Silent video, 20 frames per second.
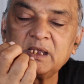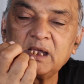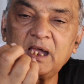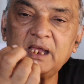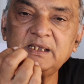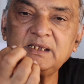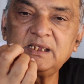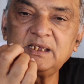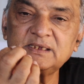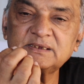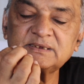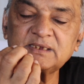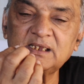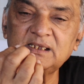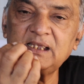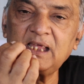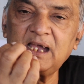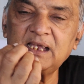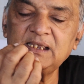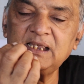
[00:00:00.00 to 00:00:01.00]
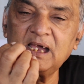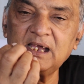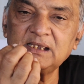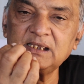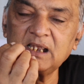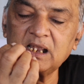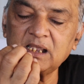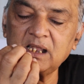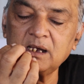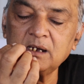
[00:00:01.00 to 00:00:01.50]
and he said, La ilaha
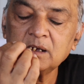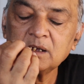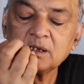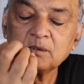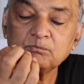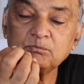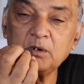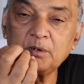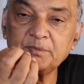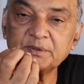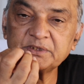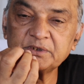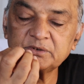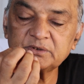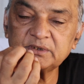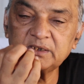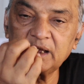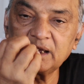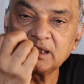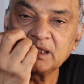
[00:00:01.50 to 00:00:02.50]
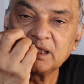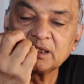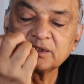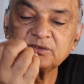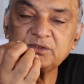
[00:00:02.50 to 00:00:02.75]
illallah, Muhammad Rasulullah,